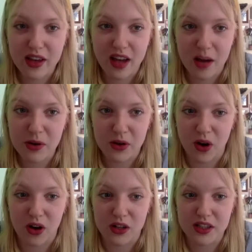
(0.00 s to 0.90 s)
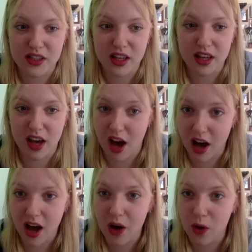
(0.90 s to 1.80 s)
come across
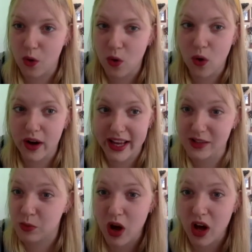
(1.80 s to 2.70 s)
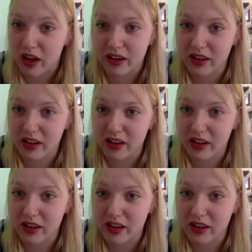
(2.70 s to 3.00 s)
her or his work.